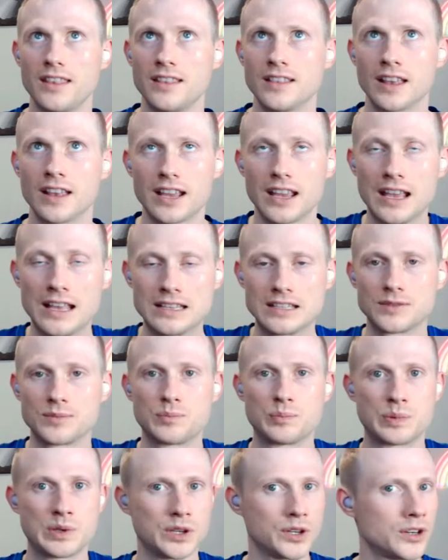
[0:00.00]
Like, it's
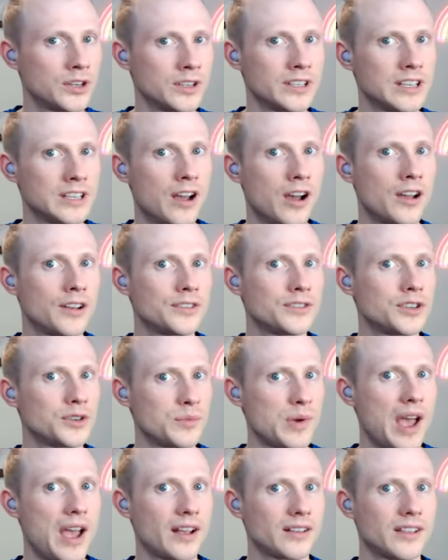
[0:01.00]
purely on your
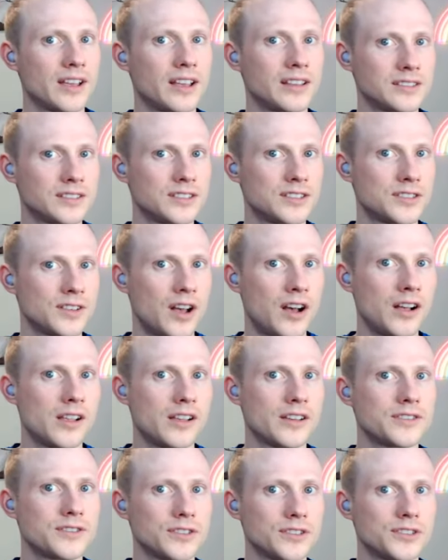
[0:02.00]
back. Like, this is all
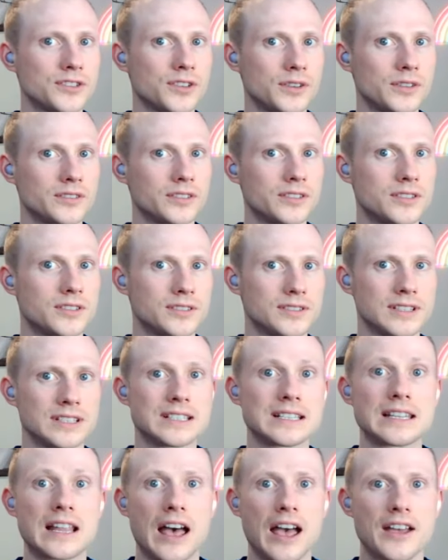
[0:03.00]
on your shoulders,
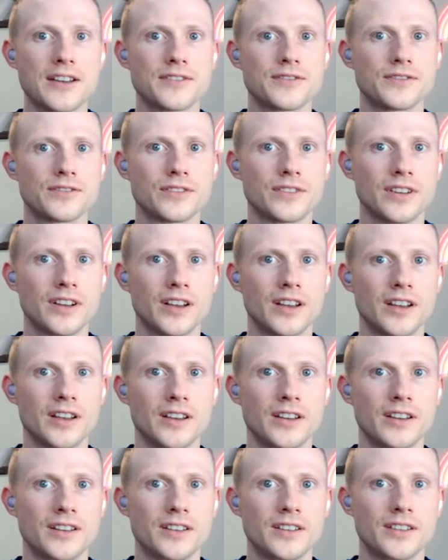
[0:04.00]
this life.
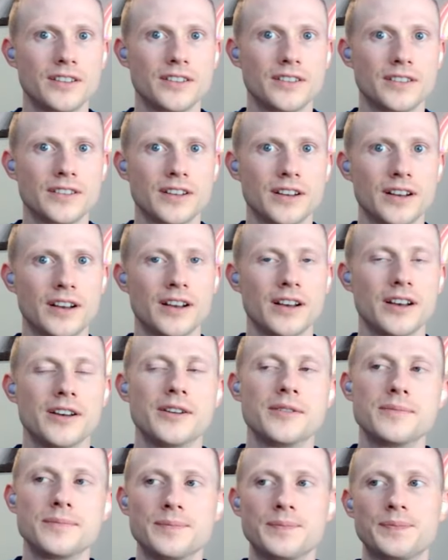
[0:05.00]

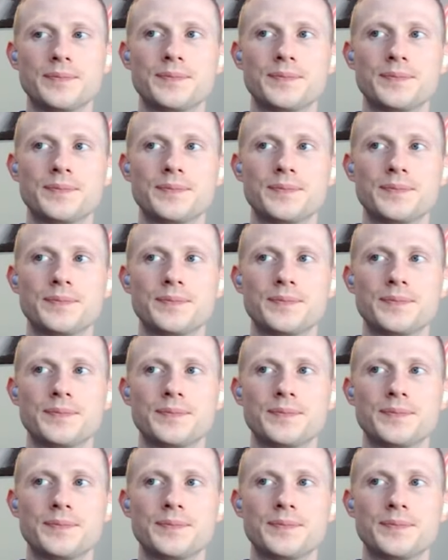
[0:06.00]
And